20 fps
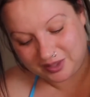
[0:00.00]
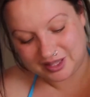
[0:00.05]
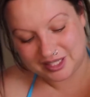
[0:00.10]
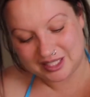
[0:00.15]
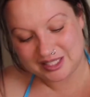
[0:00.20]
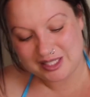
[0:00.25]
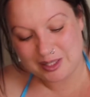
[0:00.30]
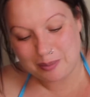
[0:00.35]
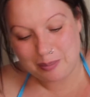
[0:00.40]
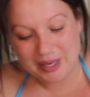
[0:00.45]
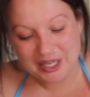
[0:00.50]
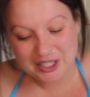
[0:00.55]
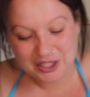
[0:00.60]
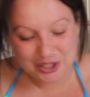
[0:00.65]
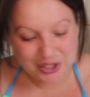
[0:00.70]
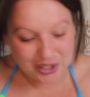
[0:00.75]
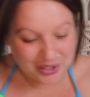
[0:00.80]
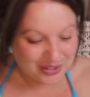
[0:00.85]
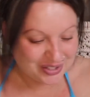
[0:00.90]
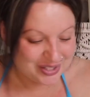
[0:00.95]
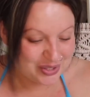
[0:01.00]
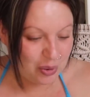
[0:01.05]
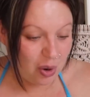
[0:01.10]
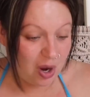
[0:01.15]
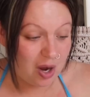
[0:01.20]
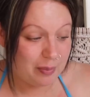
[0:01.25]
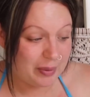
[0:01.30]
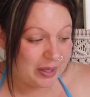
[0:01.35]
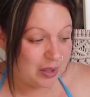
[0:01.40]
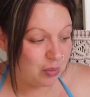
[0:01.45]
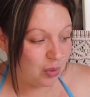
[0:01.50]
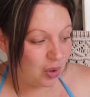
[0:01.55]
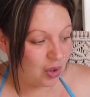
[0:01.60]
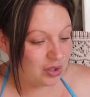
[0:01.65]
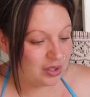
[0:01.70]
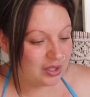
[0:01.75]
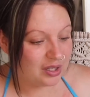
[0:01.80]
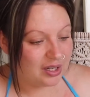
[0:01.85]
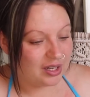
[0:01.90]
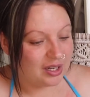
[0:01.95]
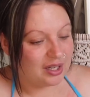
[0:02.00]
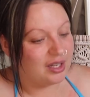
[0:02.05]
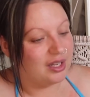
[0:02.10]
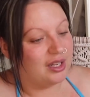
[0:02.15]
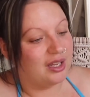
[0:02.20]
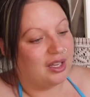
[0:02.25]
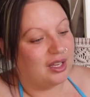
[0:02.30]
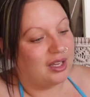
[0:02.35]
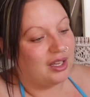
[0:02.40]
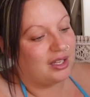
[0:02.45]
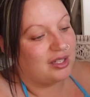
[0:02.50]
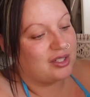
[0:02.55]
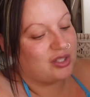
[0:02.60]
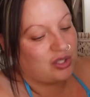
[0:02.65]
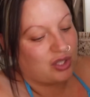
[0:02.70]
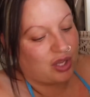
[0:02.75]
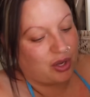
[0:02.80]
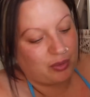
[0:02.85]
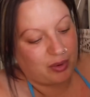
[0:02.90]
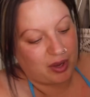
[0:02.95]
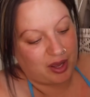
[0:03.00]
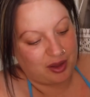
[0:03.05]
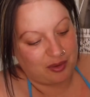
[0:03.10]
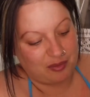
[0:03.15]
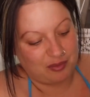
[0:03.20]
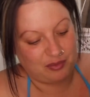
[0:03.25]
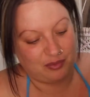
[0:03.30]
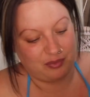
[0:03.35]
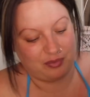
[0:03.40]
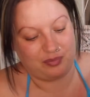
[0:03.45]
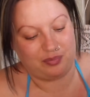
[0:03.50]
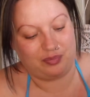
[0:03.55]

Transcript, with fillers: that's the picture. It's quite a big one. So um